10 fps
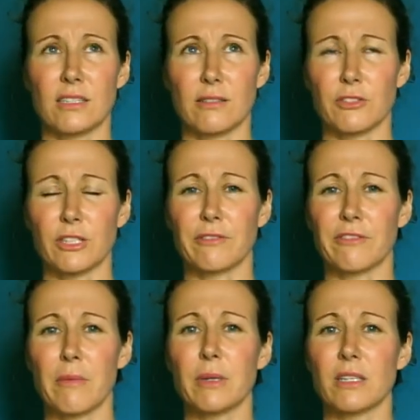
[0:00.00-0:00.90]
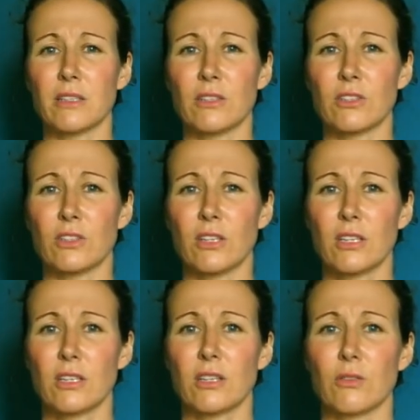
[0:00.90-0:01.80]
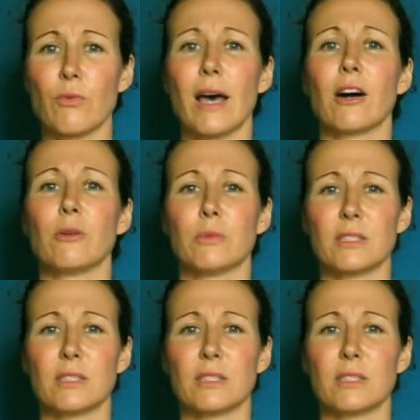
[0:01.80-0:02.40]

a very feminine realm.